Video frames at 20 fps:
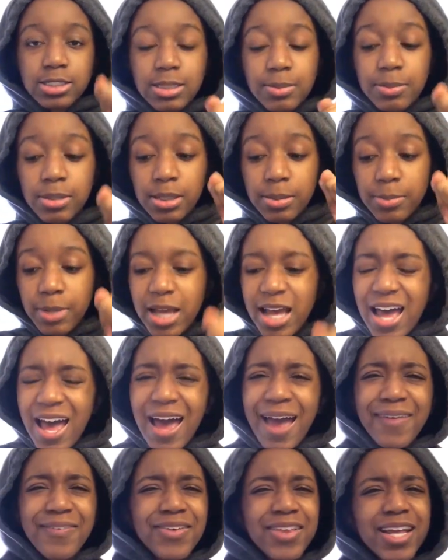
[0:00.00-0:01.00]
Some of them,
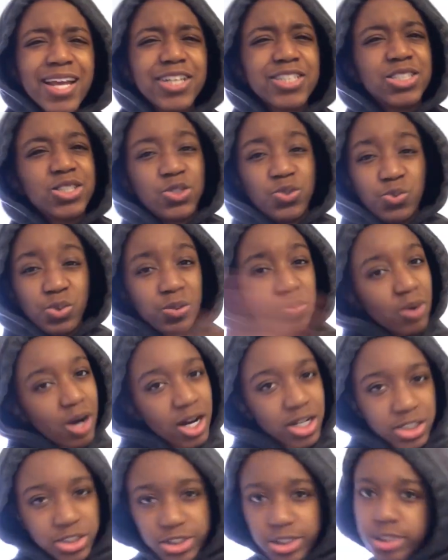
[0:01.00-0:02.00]
I feel like I should
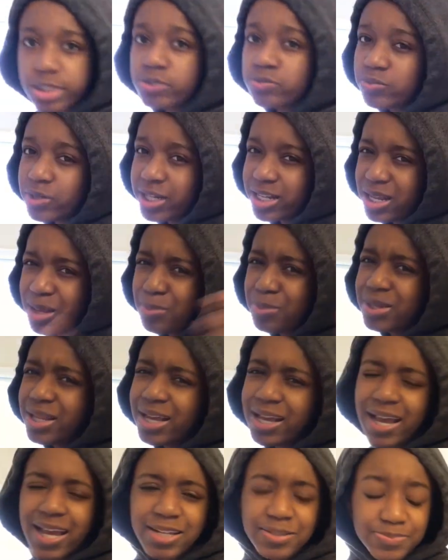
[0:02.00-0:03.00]
rewatch and then rate it. But
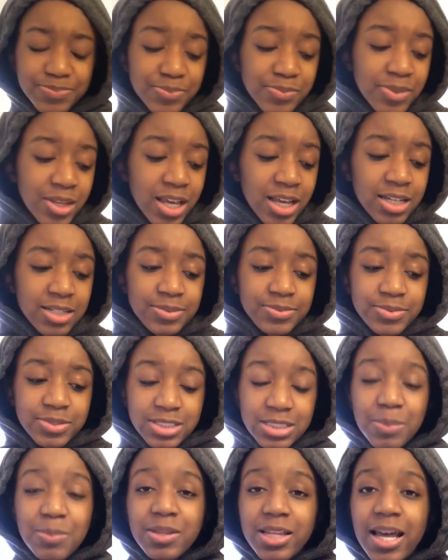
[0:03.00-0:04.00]
like,
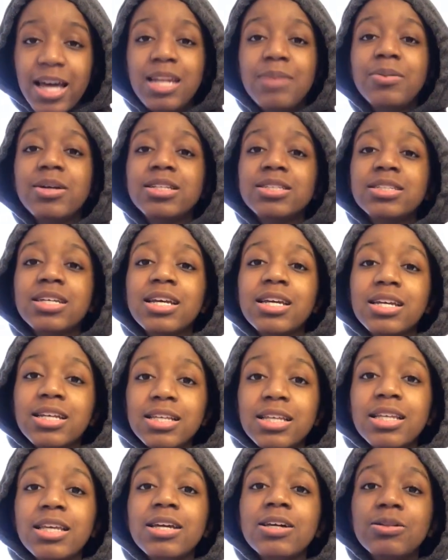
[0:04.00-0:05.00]
some of the animes
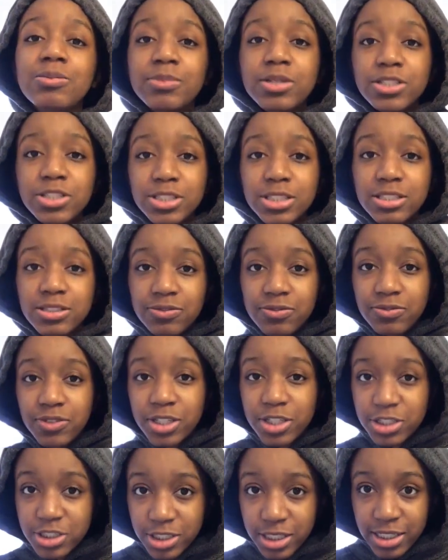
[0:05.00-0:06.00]
killed me just to
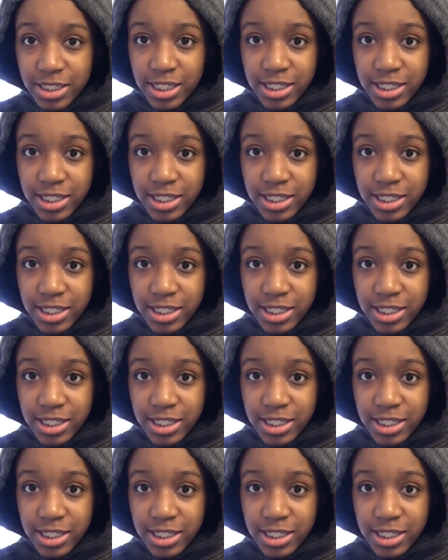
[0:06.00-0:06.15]
finish it.